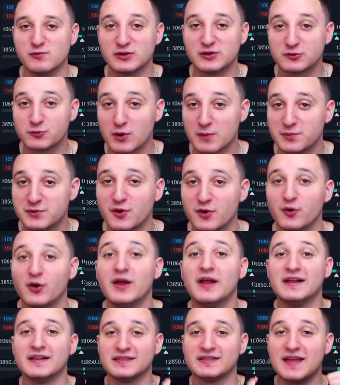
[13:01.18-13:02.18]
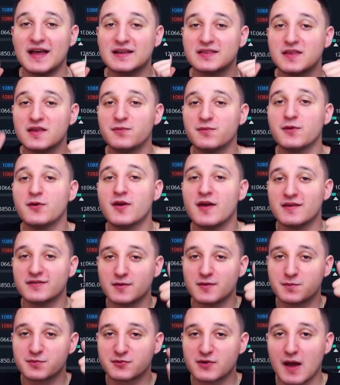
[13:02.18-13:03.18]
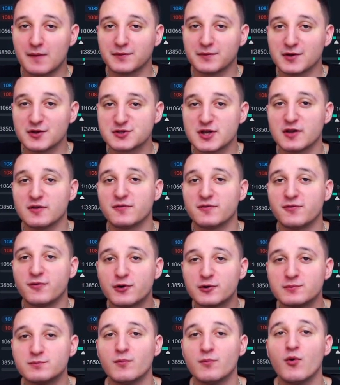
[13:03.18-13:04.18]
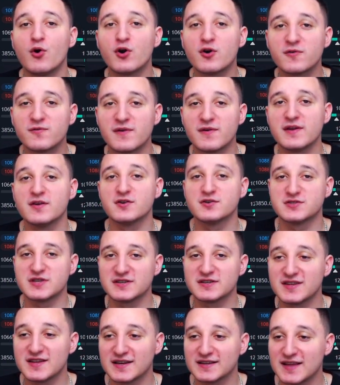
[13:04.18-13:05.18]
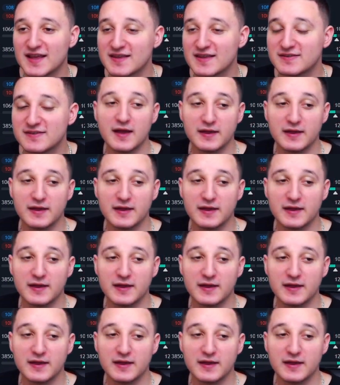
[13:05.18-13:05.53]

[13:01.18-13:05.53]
with crypto. Like this video and subscribe to the channel for more videos just like this,